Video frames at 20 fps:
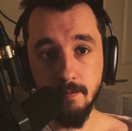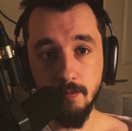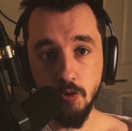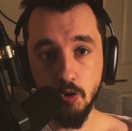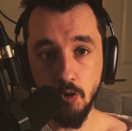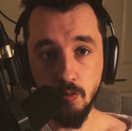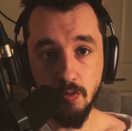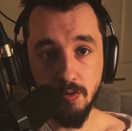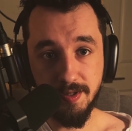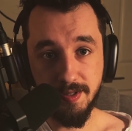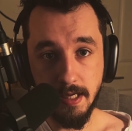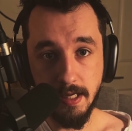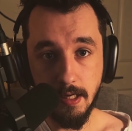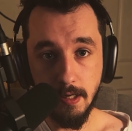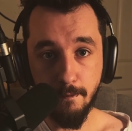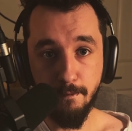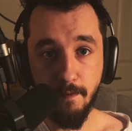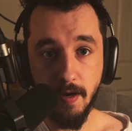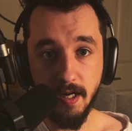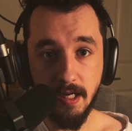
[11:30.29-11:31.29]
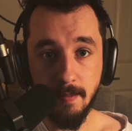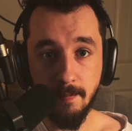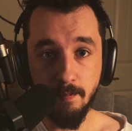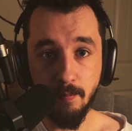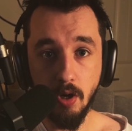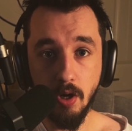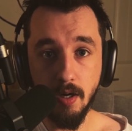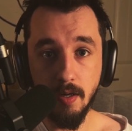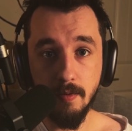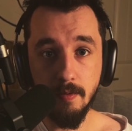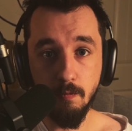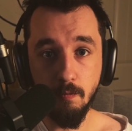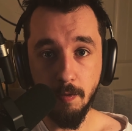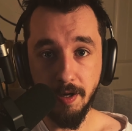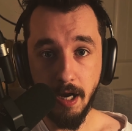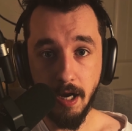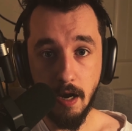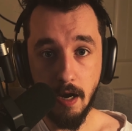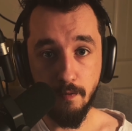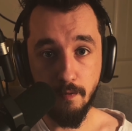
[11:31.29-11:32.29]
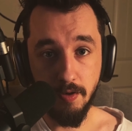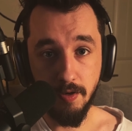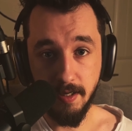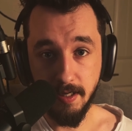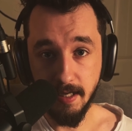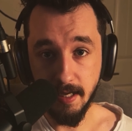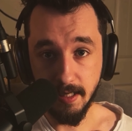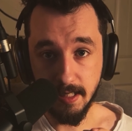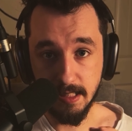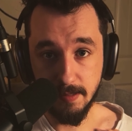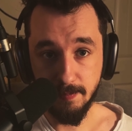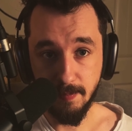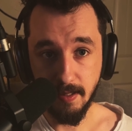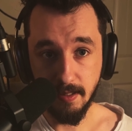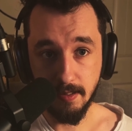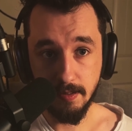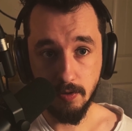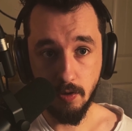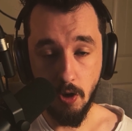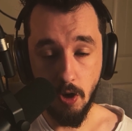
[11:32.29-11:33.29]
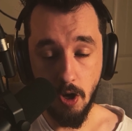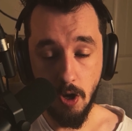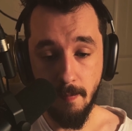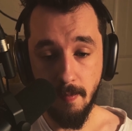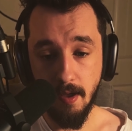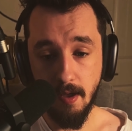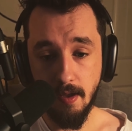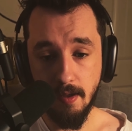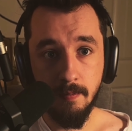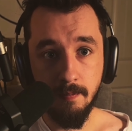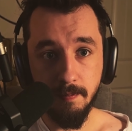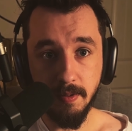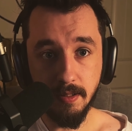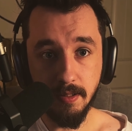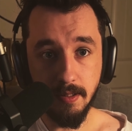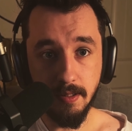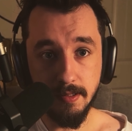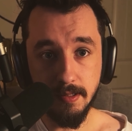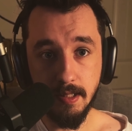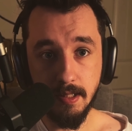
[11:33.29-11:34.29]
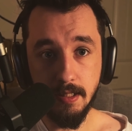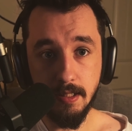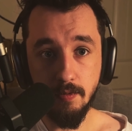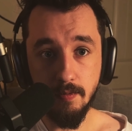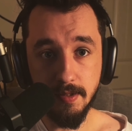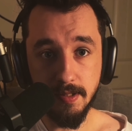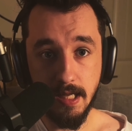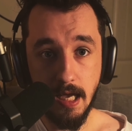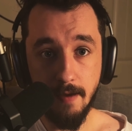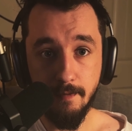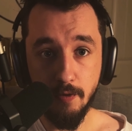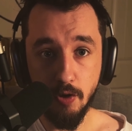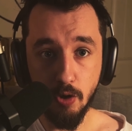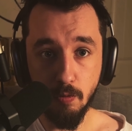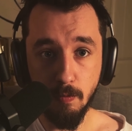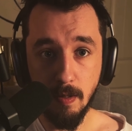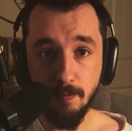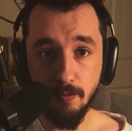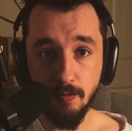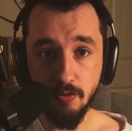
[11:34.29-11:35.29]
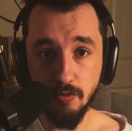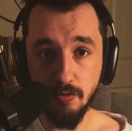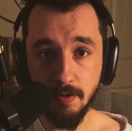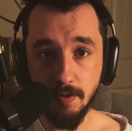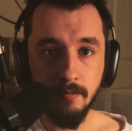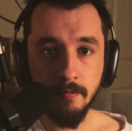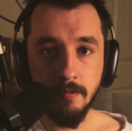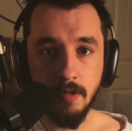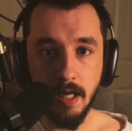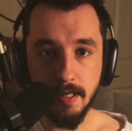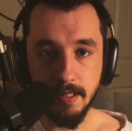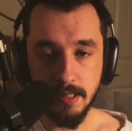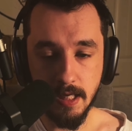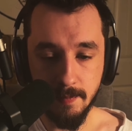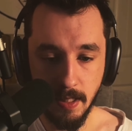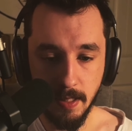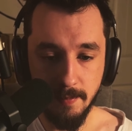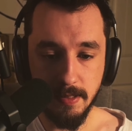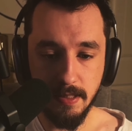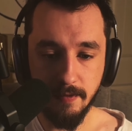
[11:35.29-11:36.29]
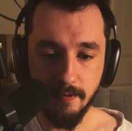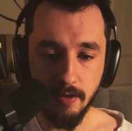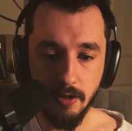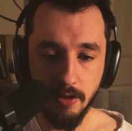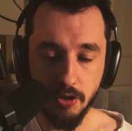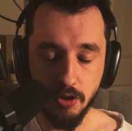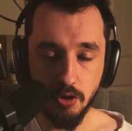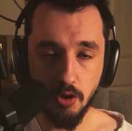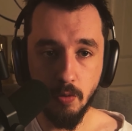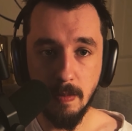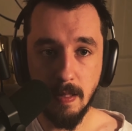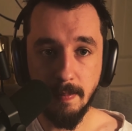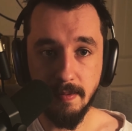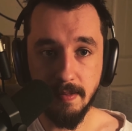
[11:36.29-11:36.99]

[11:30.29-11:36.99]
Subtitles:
Doom will send a fighting bot whenever he expects combat because they use heavier weaponry, and sometimes even additional weapon